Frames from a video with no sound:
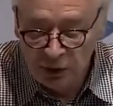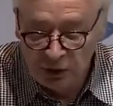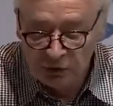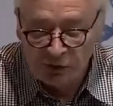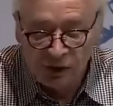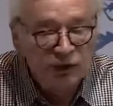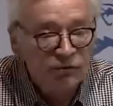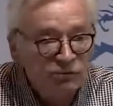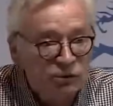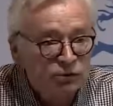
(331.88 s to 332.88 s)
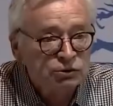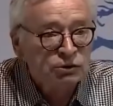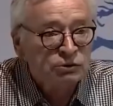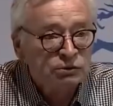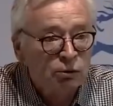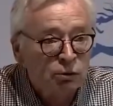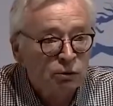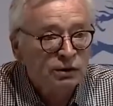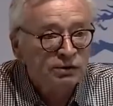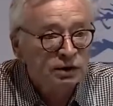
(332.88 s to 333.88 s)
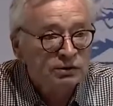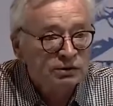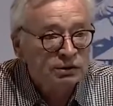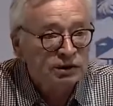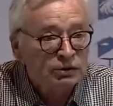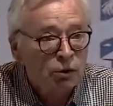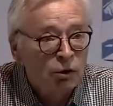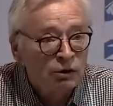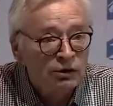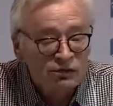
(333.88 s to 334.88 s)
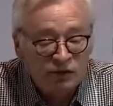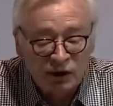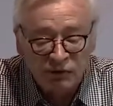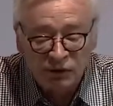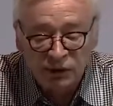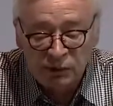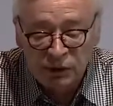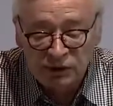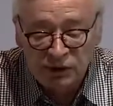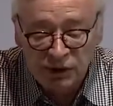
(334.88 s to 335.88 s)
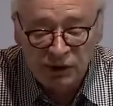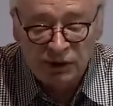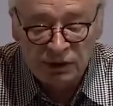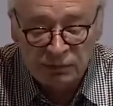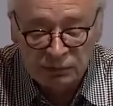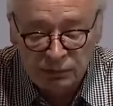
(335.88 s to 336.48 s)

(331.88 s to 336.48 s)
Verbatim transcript: of a social order that can call itself a libertarian.